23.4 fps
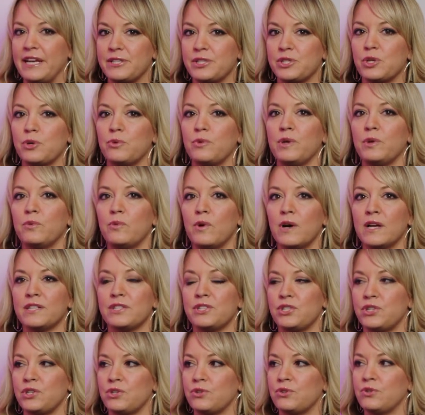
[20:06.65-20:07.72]
So we want
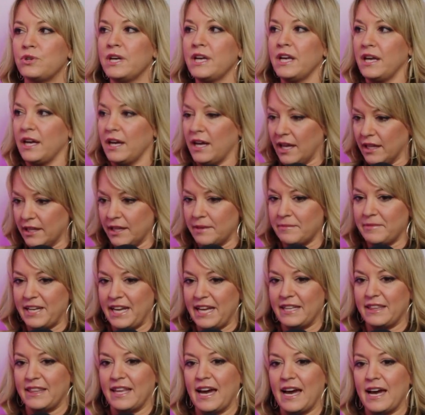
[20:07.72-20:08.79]
to
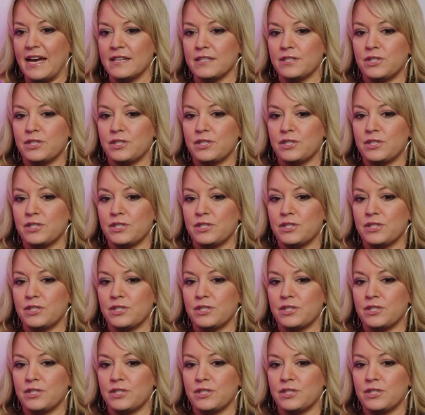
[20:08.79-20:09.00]
eliminate that.